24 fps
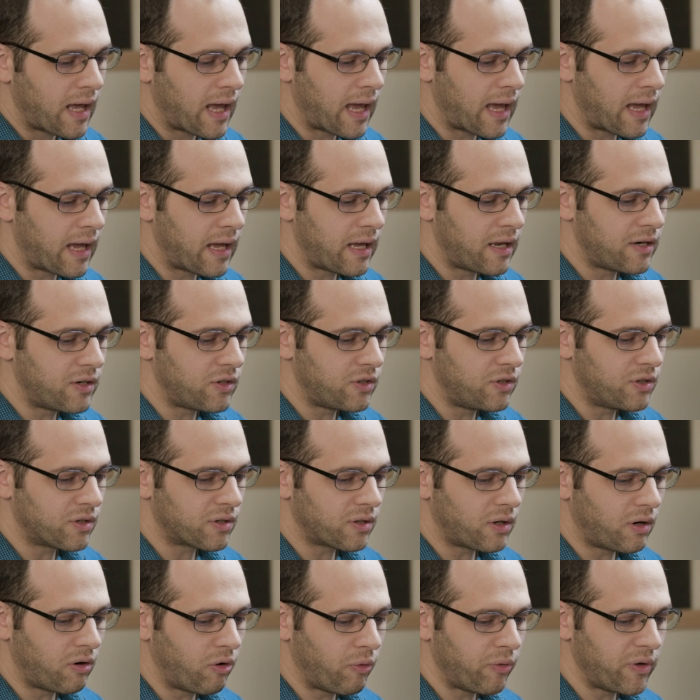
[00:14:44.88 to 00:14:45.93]
And
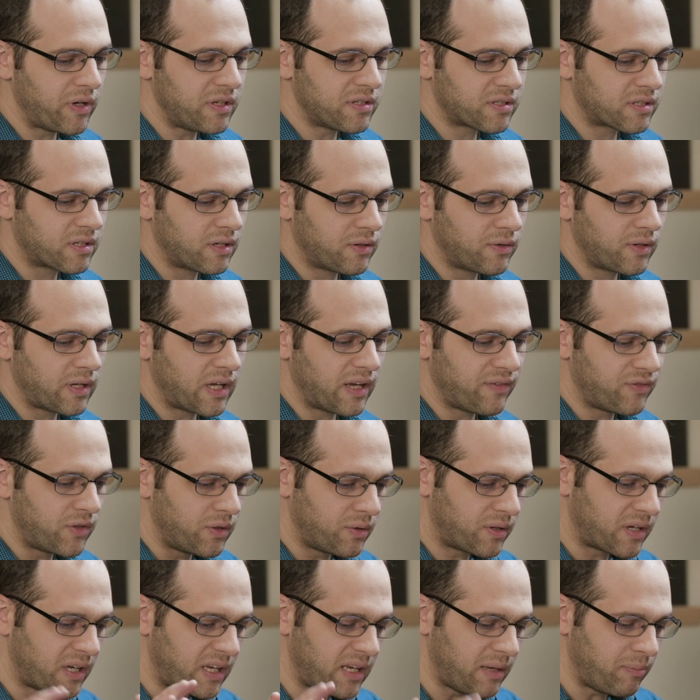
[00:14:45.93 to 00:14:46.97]
you're always going, if you
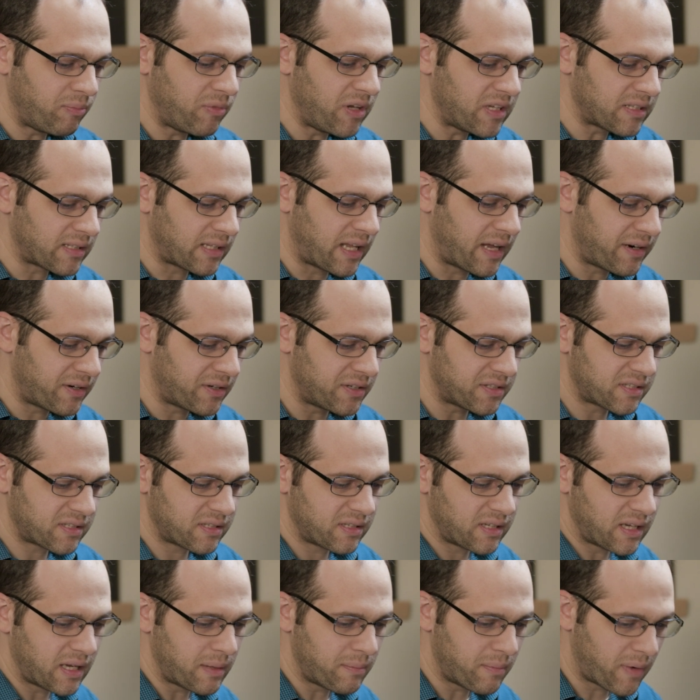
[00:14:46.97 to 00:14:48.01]
keep these letters
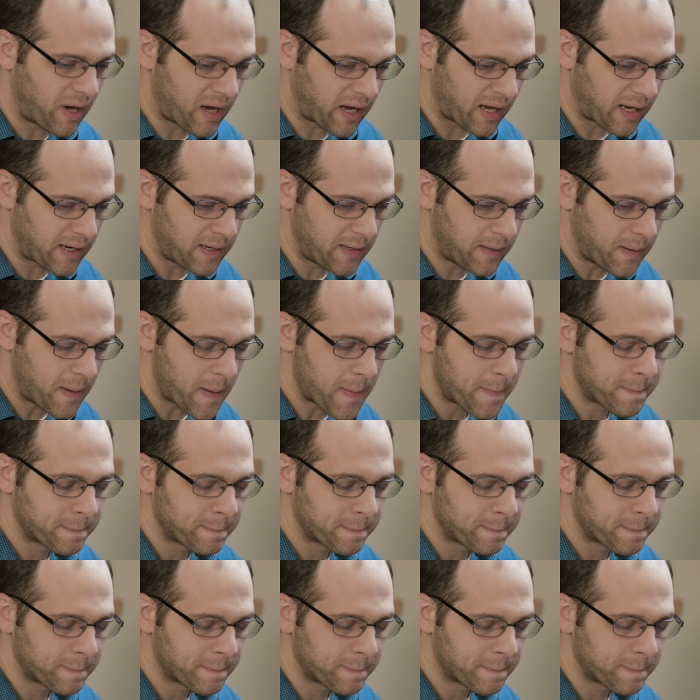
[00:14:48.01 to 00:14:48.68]
in mind,